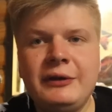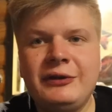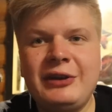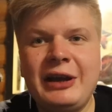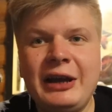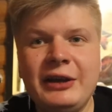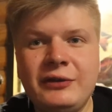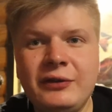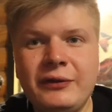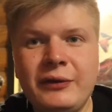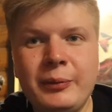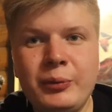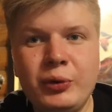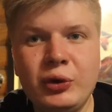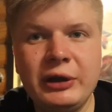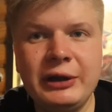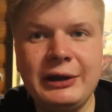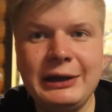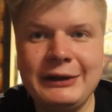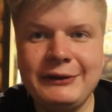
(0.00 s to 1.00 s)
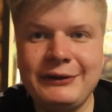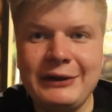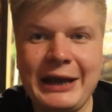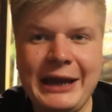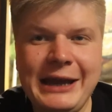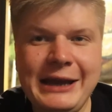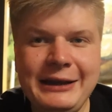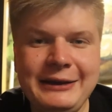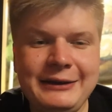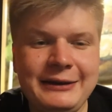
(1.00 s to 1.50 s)
the size of the bullet is
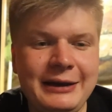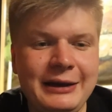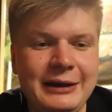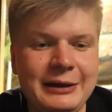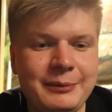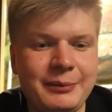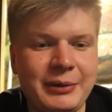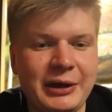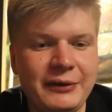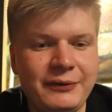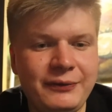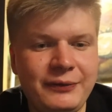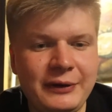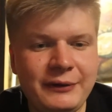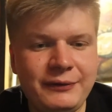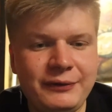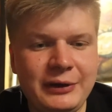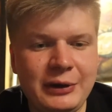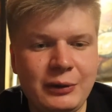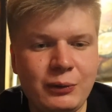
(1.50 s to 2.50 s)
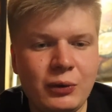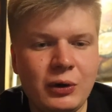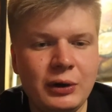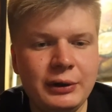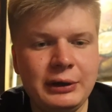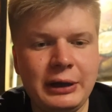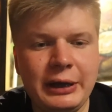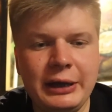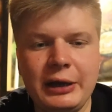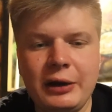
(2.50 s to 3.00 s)
18 by
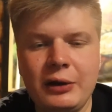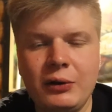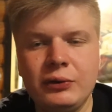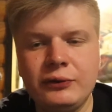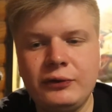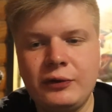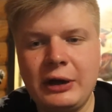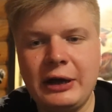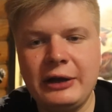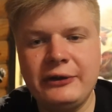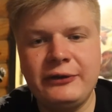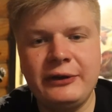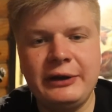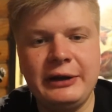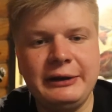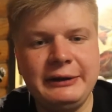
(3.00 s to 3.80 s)
51, and it also has an